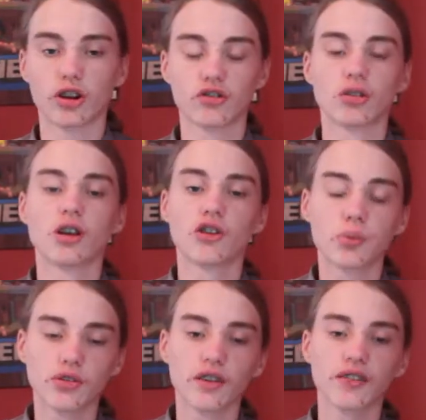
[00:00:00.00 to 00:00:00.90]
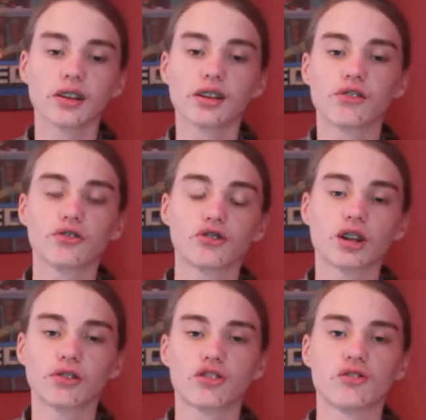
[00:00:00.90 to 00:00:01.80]
toys in Generation,
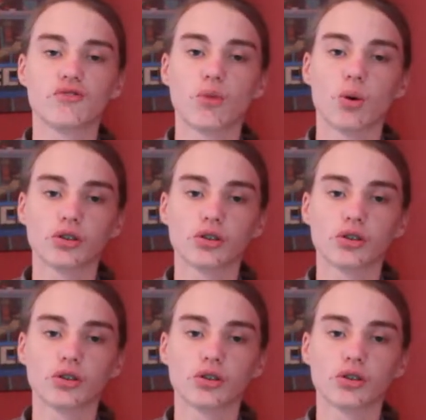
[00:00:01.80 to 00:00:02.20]
specifically for